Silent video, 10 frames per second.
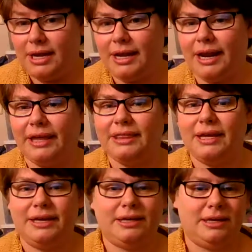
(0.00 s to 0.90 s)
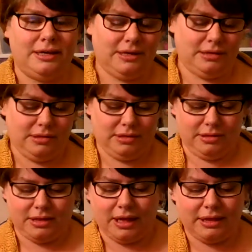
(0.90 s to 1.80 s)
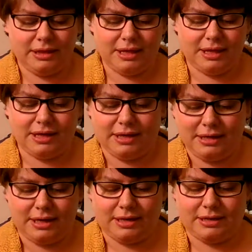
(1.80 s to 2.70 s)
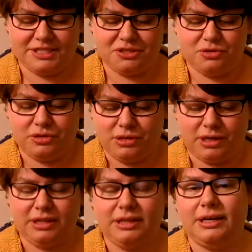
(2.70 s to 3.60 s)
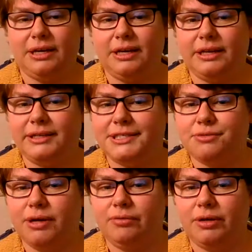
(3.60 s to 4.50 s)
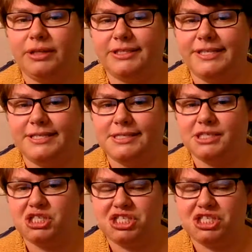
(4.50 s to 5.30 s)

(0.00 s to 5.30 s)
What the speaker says: And I think I get this. I think I get this way when the seasons